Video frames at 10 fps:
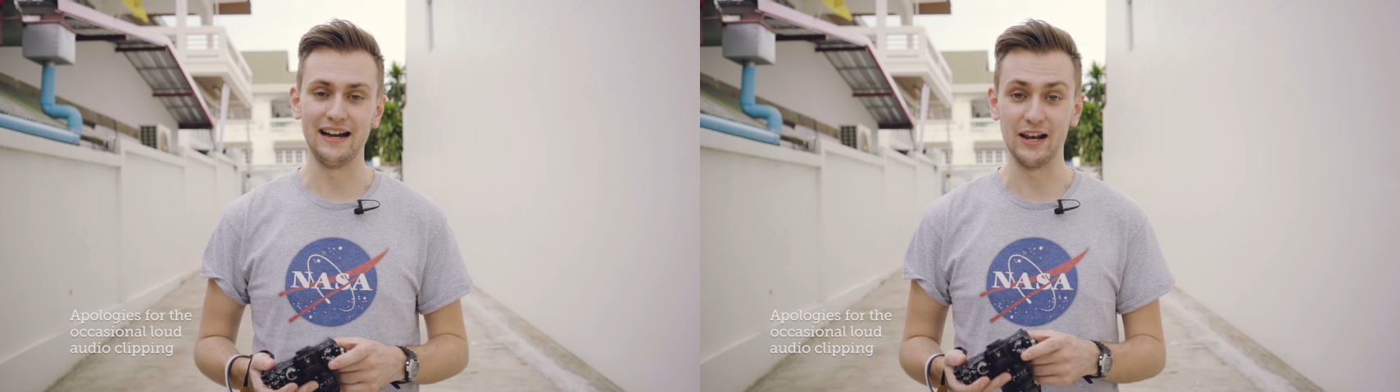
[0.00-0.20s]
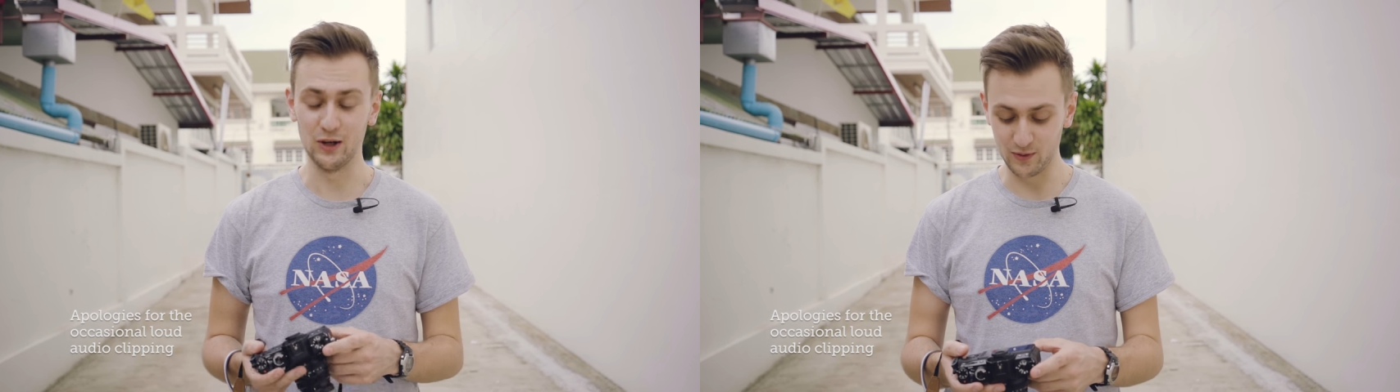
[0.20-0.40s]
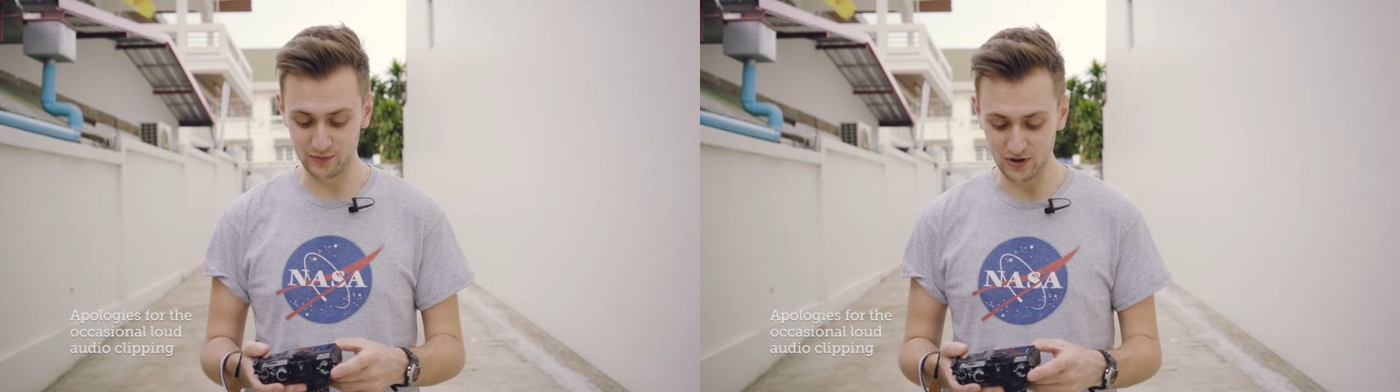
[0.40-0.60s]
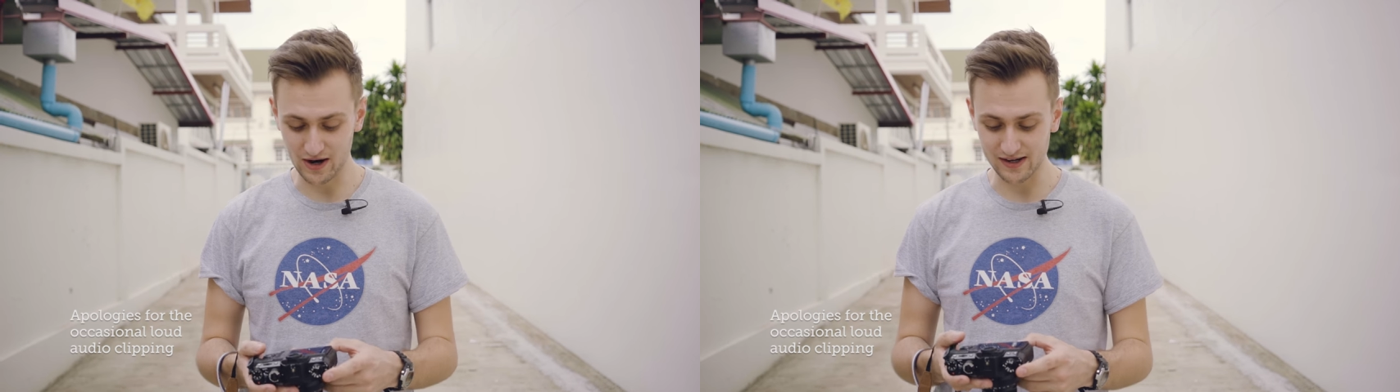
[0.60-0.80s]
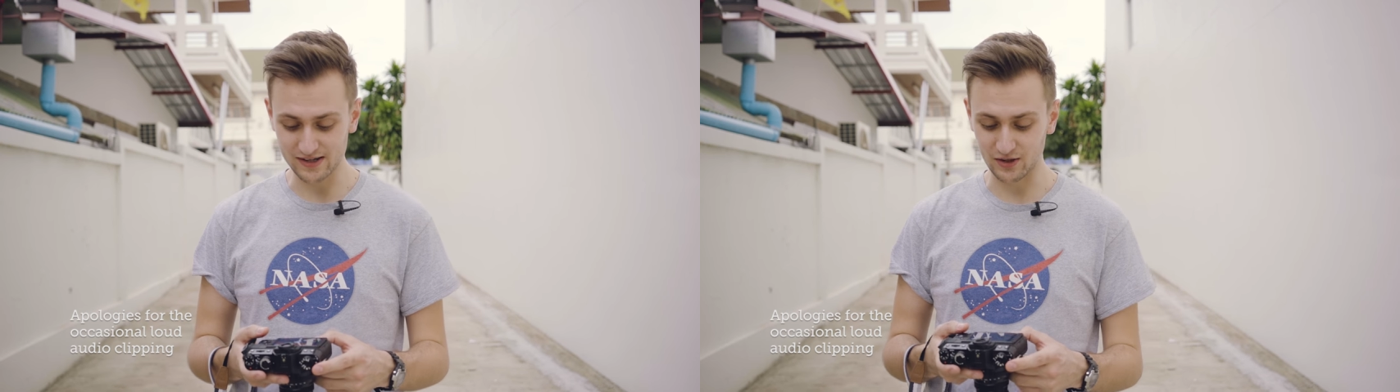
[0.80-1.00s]
And a lot of you
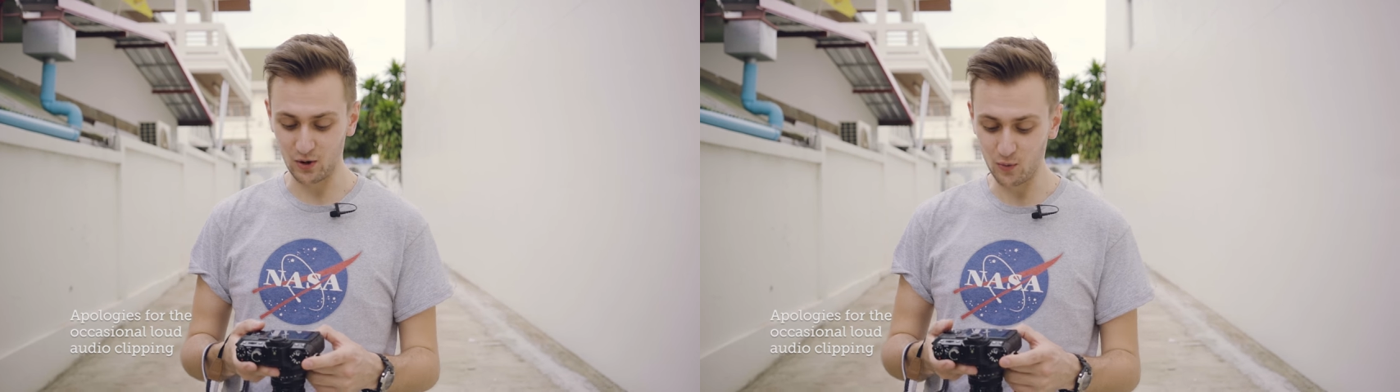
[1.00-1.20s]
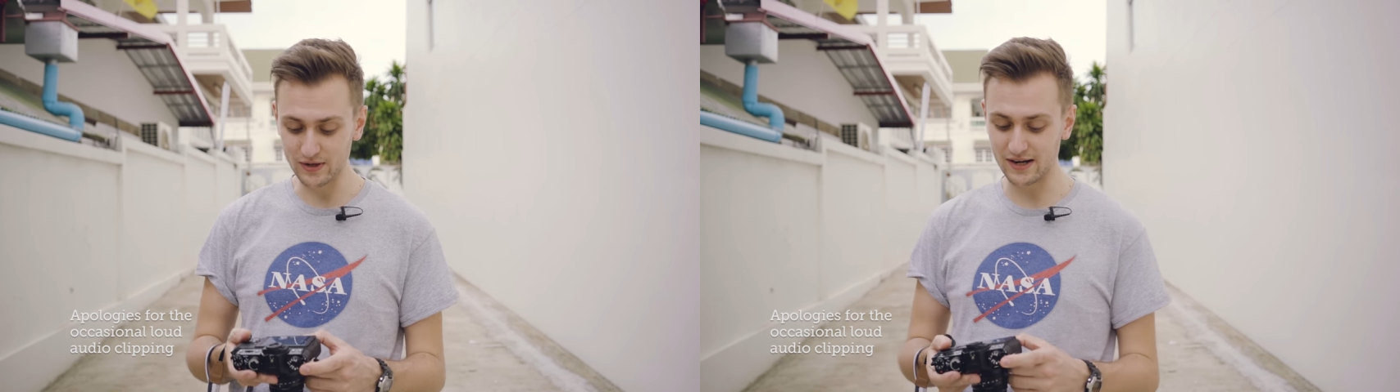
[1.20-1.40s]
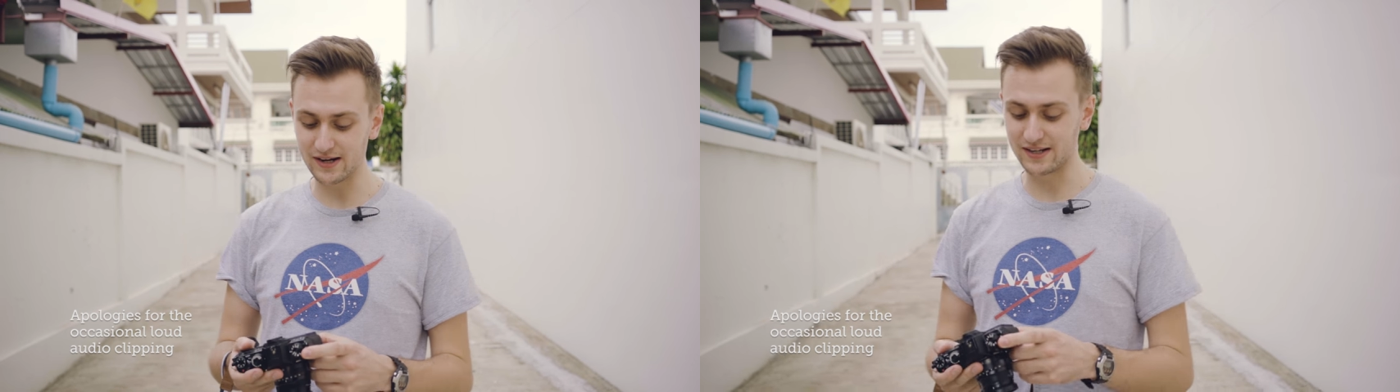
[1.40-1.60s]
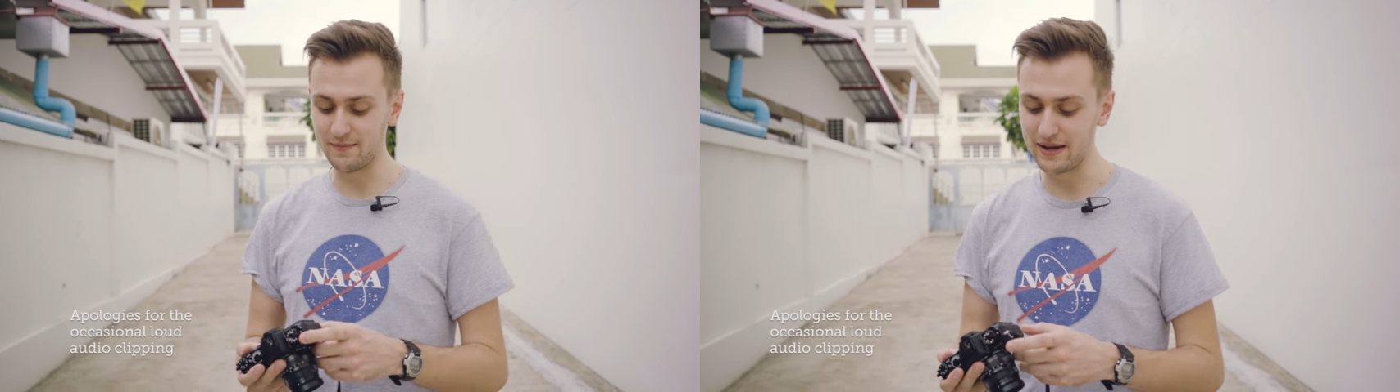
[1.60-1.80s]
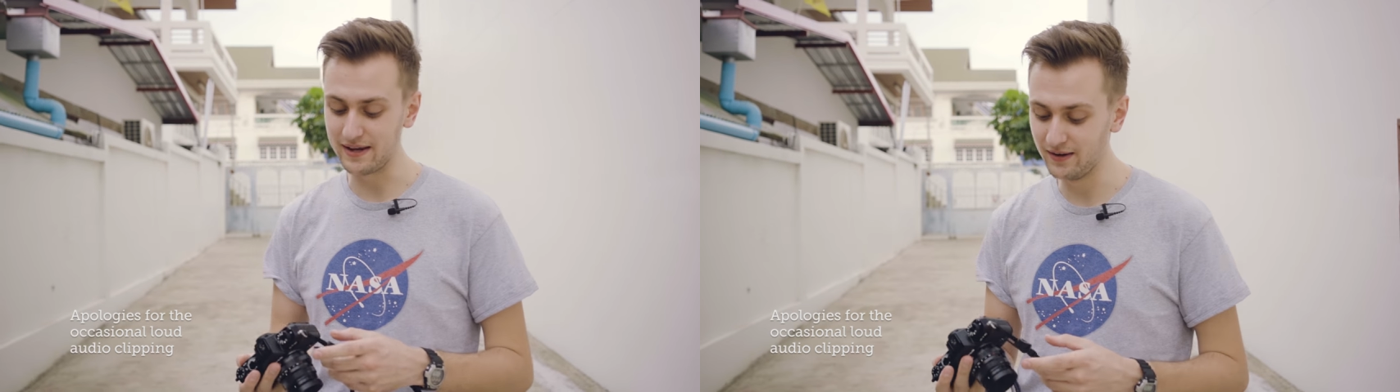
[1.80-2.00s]
guys are always
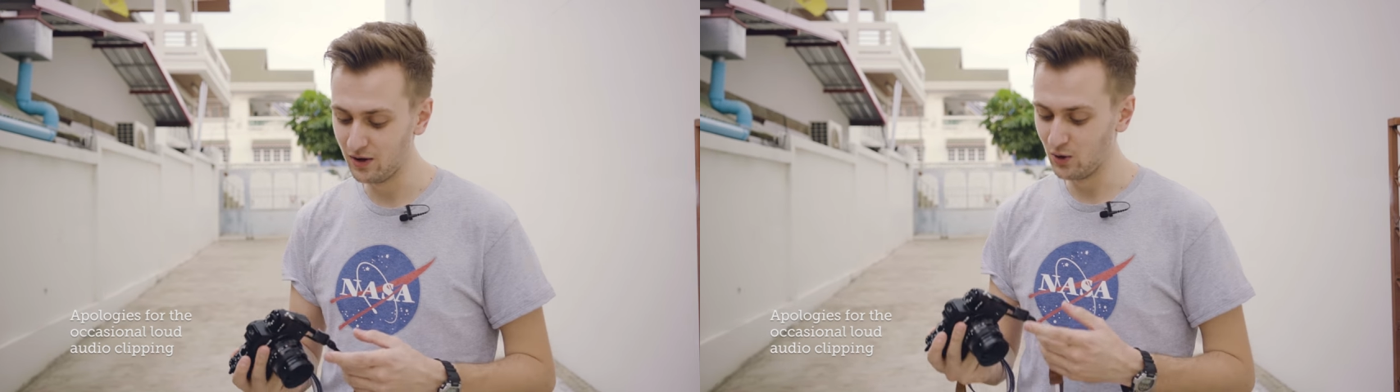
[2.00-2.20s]
asking me,